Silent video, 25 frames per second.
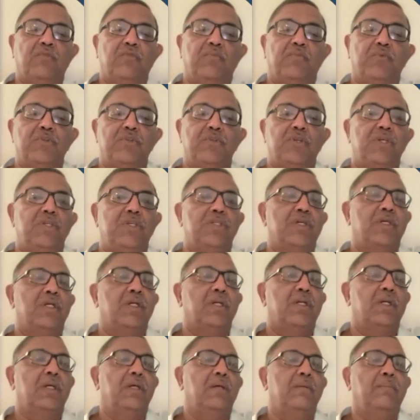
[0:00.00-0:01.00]
of
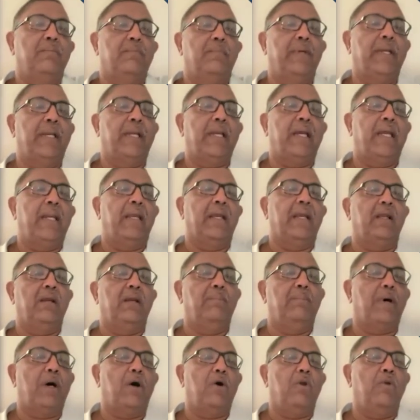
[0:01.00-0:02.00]
procedure, mechanical
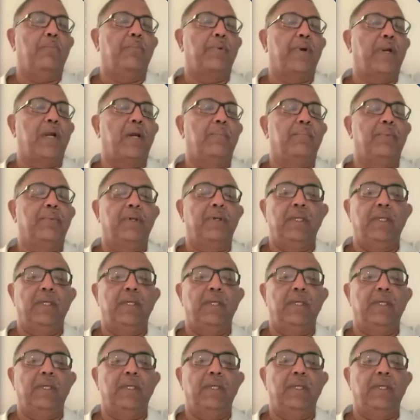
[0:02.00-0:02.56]
bowel prep